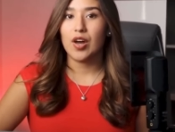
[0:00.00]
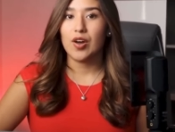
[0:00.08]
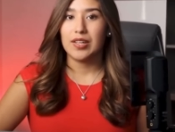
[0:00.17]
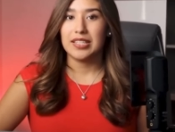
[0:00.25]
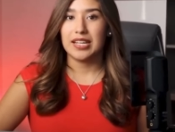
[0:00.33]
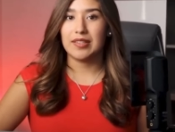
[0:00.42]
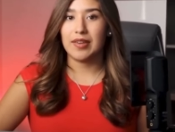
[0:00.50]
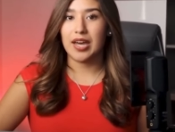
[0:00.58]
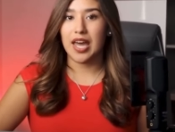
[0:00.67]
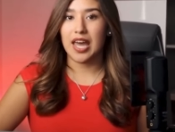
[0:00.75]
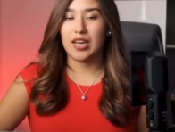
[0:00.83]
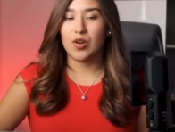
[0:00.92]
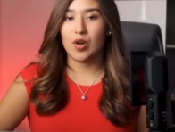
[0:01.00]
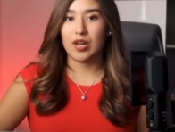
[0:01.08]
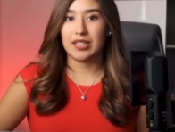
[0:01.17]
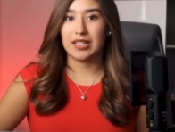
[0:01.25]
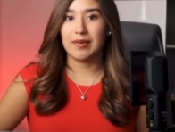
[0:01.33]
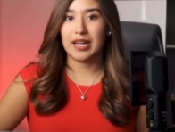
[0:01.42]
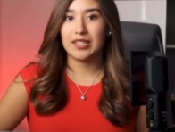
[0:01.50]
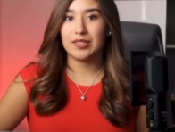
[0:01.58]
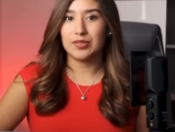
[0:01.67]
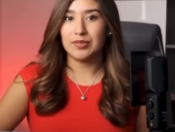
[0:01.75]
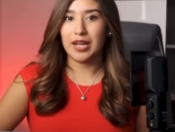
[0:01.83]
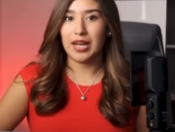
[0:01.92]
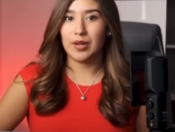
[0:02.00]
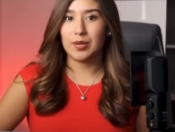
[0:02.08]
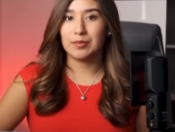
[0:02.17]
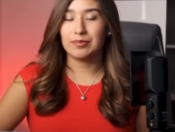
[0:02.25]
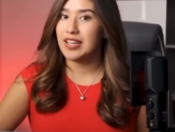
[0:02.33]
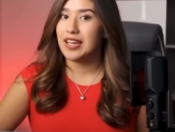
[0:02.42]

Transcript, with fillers: Always keep a high quality master file.